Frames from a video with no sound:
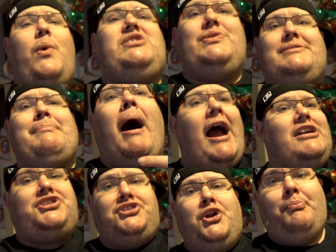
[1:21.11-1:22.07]
which was my
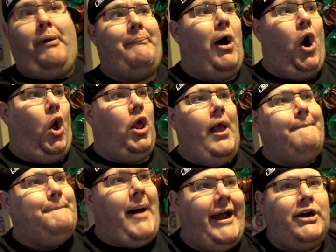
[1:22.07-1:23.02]
Super Bowl,
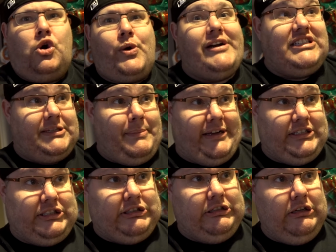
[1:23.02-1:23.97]
my Christmas,
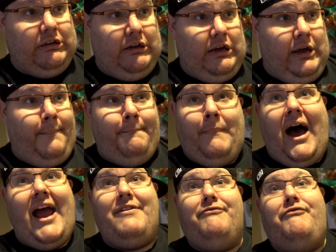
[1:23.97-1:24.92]

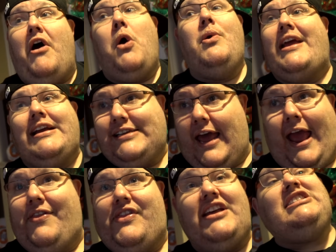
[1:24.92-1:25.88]
my voting
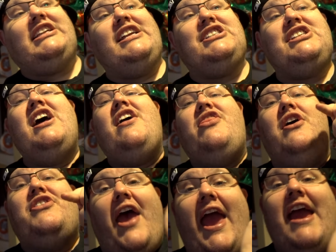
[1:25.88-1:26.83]
day. This is the
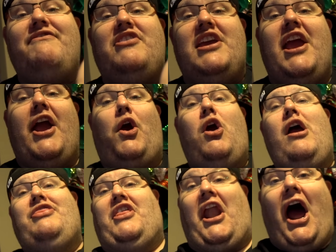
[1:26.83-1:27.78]
day of the year
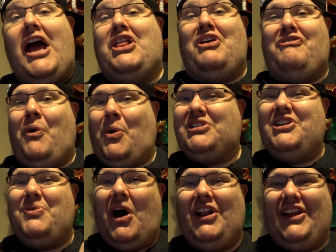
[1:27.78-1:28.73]
that I look forward
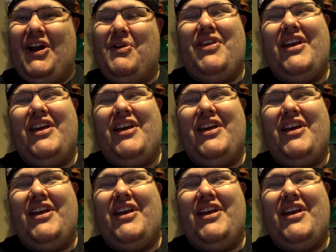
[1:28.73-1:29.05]
to all year.